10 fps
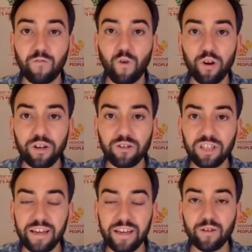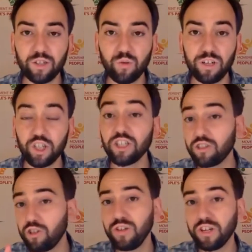4 years later, in
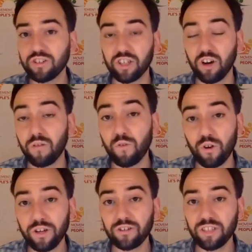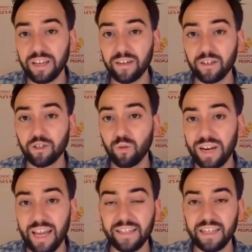
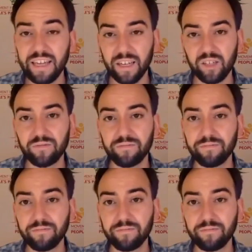2018,